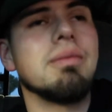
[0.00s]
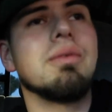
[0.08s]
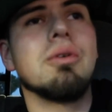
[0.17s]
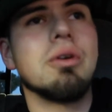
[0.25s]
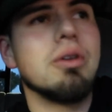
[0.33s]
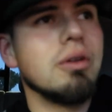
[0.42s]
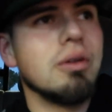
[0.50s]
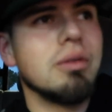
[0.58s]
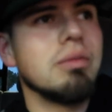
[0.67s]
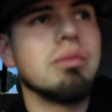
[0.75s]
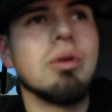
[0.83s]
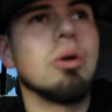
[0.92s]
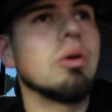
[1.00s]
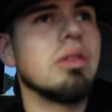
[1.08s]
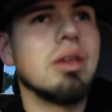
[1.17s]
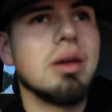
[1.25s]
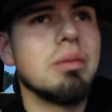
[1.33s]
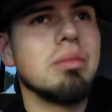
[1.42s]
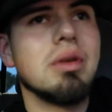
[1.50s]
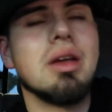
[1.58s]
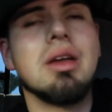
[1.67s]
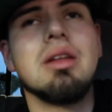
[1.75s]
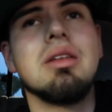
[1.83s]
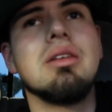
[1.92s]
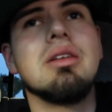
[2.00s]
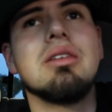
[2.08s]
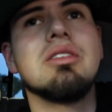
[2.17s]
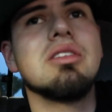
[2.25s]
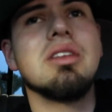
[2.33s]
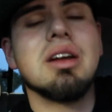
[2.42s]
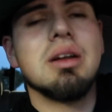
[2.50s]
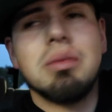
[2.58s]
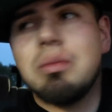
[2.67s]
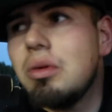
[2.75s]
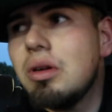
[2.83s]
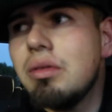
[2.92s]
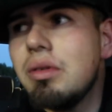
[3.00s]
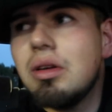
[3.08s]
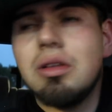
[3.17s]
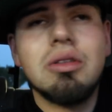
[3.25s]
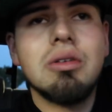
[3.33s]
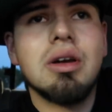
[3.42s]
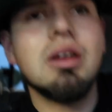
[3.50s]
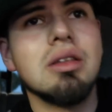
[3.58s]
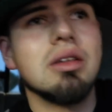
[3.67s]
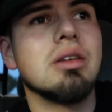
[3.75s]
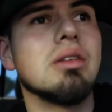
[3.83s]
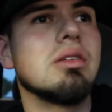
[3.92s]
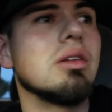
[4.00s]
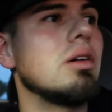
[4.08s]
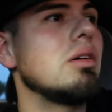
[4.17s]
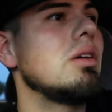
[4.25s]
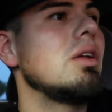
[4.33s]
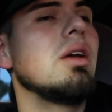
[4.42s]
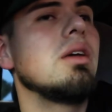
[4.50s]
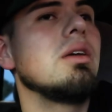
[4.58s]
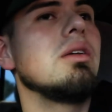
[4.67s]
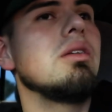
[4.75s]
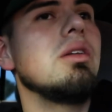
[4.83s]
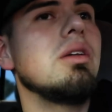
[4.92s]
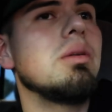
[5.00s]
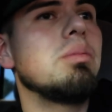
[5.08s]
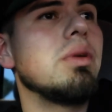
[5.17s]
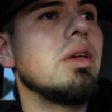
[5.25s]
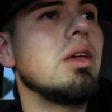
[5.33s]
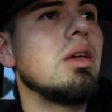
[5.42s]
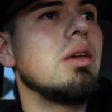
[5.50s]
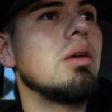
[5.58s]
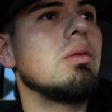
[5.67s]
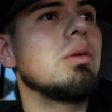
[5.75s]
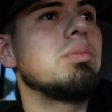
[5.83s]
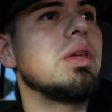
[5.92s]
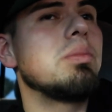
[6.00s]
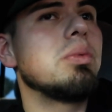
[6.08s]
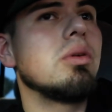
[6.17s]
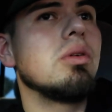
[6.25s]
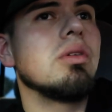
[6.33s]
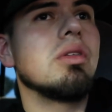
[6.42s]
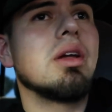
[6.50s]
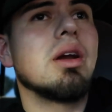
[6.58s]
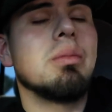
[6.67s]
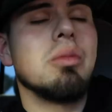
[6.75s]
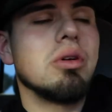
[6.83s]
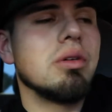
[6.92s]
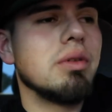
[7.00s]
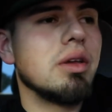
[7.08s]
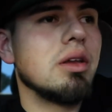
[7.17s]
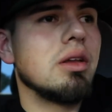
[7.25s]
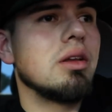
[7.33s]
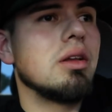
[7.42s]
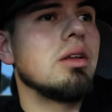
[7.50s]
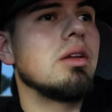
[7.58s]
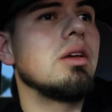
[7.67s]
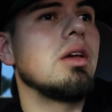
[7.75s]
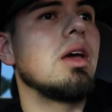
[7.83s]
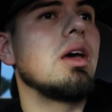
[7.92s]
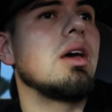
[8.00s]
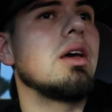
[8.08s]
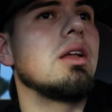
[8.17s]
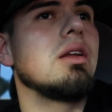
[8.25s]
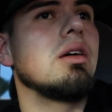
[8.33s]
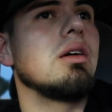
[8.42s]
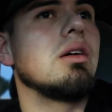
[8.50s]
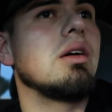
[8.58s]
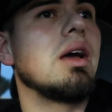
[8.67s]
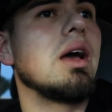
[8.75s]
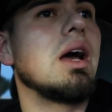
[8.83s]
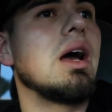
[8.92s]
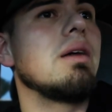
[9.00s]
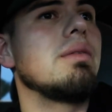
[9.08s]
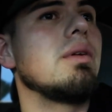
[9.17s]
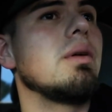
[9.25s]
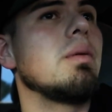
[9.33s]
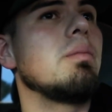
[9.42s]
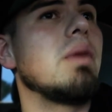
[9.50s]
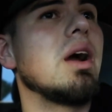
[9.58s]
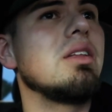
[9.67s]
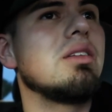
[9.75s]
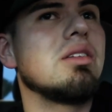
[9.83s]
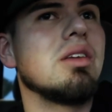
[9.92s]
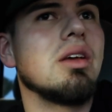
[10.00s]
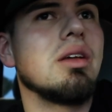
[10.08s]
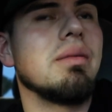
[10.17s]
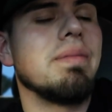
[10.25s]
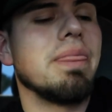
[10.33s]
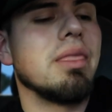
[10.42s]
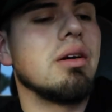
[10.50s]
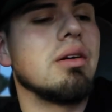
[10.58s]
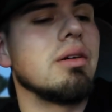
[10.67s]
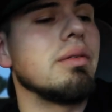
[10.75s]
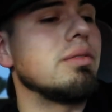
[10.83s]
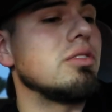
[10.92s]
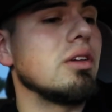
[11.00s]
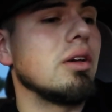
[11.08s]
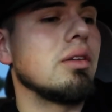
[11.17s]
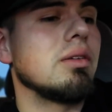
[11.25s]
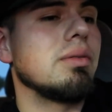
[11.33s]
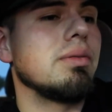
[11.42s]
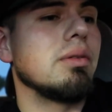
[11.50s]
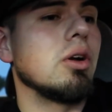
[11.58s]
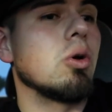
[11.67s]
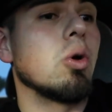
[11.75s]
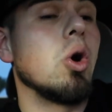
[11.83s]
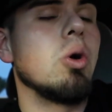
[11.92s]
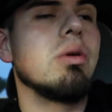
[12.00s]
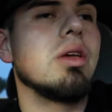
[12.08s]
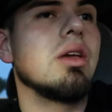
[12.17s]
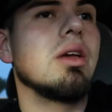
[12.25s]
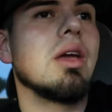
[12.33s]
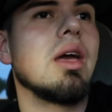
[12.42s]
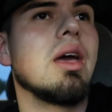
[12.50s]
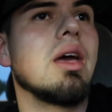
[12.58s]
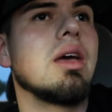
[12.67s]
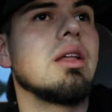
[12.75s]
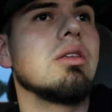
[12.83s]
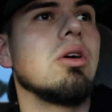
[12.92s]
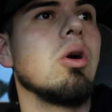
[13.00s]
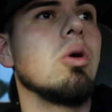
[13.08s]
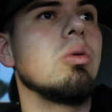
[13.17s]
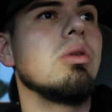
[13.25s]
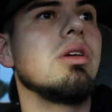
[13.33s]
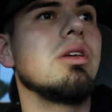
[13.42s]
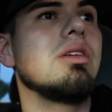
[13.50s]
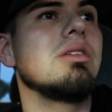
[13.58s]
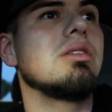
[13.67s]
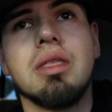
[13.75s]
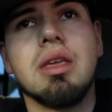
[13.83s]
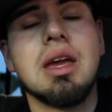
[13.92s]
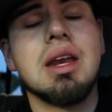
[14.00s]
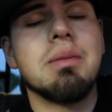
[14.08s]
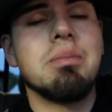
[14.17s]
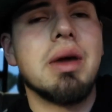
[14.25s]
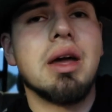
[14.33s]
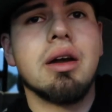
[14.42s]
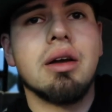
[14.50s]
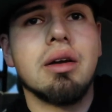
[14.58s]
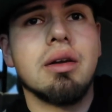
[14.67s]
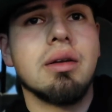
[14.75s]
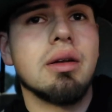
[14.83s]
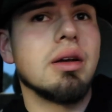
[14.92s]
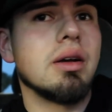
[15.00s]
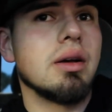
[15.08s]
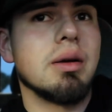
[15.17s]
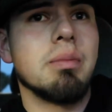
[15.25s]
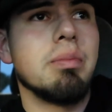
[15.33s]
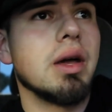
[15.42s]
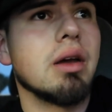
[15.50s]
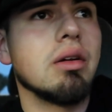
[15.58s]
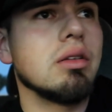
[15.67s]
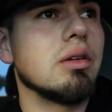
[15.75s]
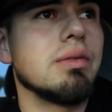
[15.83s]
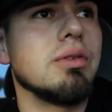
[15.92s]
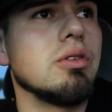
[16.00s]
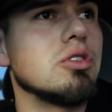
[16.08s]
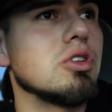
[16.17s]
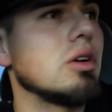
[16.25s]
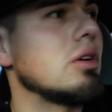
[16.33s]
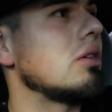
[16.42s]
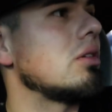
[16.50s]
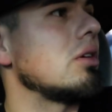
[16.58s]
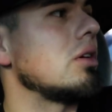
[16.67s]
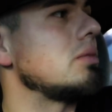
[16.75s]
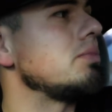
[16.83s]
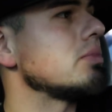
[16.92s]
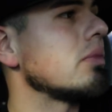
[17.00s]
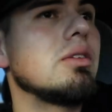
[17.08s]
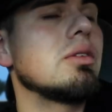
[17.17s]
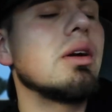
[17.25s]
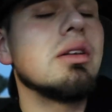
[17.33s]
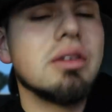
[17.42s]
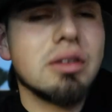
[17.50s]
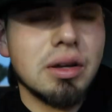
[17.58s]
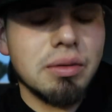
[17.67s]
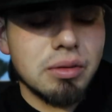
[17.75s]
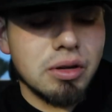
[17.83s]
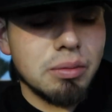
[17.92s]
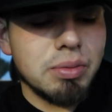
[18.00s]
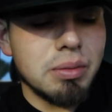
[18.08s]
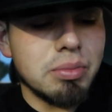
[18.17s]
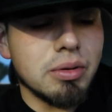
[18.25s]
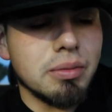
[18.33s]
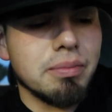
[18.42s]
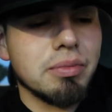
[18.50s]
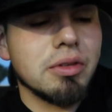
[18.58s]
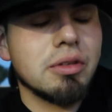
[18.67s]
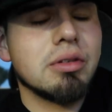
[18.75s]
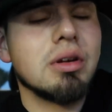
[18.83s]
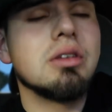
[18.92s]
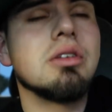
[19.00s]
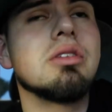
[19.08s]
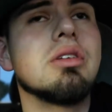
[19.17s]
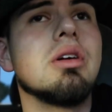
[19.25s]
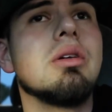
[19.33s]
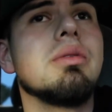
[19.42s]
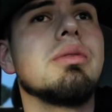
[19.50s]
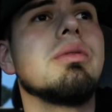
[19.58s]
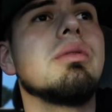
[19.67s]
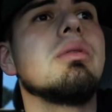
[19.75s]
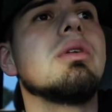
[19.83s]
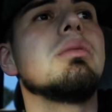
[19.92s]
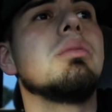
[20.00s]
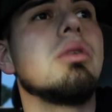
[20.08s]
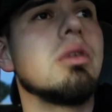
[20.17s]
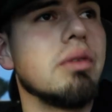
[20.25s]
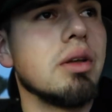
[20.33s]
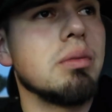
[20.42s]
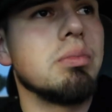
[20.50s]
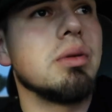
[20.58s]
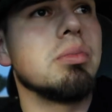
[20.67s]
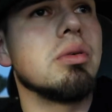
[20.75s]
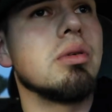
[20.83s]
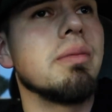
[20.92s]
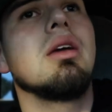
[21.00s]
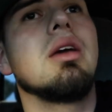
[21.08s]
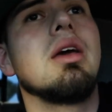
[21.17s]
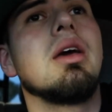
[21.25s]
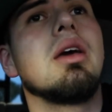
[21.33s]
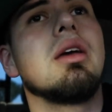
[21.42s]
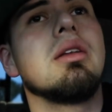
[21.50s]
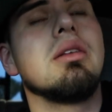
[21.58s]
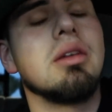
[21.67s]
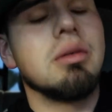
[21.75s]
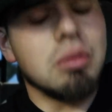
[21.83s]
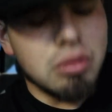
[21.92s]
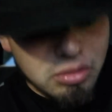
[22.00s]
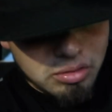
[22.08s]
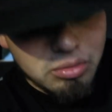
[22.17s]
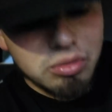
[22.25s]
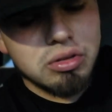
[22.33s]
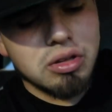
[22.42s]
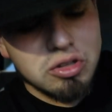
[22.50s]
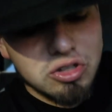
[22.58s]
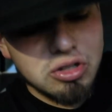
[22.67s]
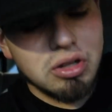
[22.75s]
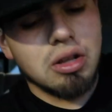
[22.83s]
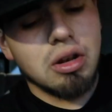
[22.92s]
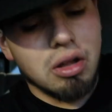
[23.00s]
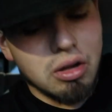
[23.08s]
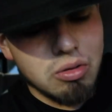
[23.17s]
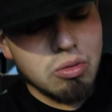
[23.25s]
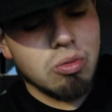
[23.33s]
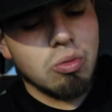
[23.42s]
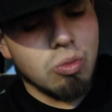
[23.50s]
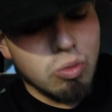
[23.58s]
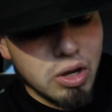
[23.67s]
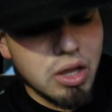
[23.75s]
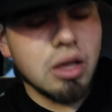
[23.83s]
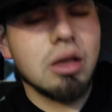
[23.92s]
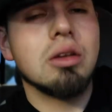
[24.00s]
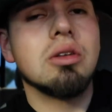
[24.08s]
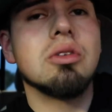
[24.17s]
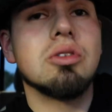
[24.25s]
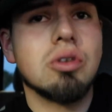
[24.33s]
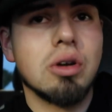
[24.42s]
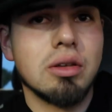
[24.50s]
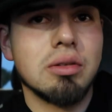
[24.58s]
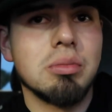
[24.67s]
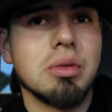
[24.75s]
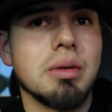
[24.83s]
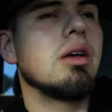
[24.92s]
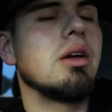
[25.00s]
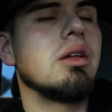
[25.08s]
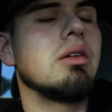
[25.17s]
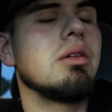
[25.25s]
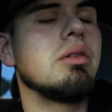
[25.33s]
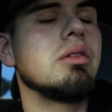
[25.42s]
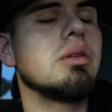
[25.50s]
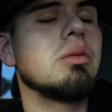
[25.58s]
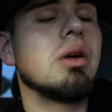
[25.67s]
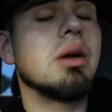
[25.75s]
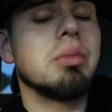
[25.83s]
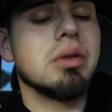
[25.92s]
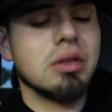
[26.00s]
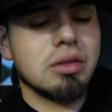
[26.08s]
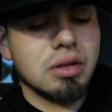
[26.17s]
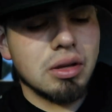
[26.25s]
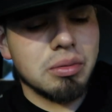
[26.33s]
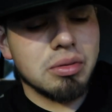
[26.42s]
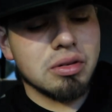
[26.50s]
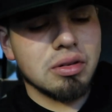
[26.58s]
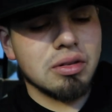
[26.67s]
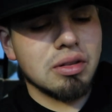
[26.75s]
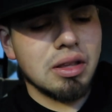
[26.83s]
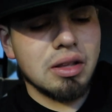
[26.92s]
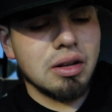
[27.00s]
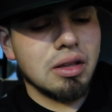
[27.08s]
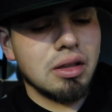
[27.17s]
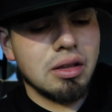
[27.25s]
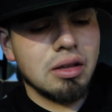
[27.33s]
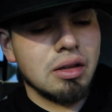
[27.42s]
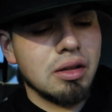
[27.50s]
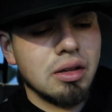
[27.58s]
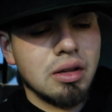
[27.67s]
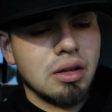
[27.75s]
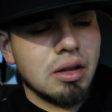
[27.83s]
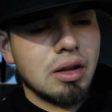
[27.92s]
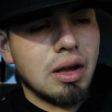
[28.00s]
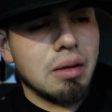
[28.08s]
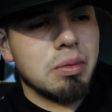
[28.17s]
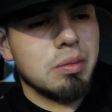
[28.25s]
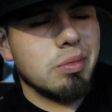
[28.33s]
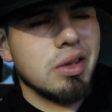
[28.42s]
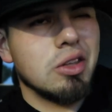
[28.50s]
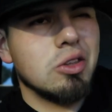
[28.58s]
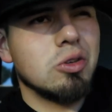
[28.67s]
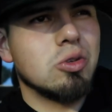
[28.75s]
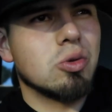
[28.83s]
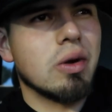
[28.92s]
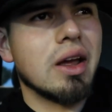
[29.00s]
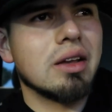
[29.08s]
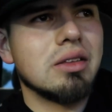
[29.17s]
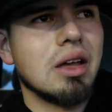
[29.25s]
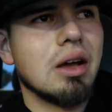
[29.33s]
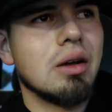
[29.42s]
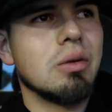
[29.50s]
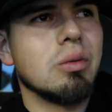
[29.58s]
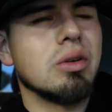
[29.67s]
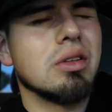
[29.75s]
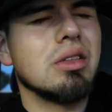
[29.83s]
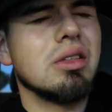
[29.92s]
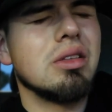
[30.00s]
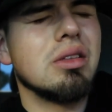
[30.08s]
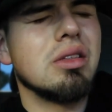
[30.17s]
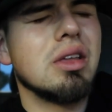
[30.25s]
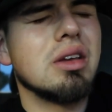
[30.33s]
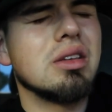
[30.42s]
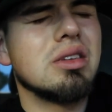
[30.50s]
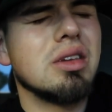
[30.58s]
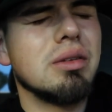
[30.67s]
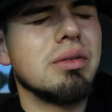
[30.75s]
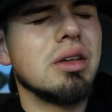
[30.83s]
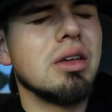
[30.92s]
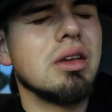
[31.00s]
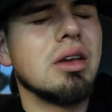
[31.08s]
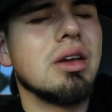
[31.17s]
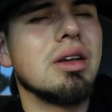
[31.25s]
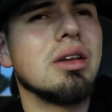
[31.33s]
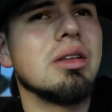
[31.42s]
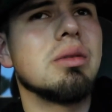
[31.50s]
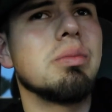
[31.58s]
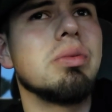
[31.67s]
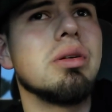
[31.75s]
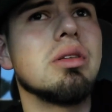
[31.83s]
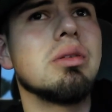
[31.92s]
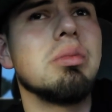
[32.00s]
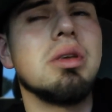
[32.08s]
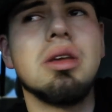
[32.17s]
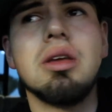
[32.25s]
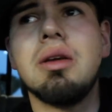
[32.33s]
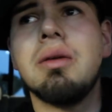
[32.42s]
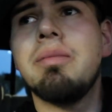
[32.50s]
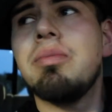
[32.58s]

for you or them, and you're just not gonna be motivated to do anything. So you need to be with people that are motivated and have a mindset of just growing and always getting better, uh, bettering their future. So surround yourself with good people. Surround yourself with motivated people and it will go such a long way trust me the only reason why i bring this up is because lately i've been being dragged down with negativity and it's put me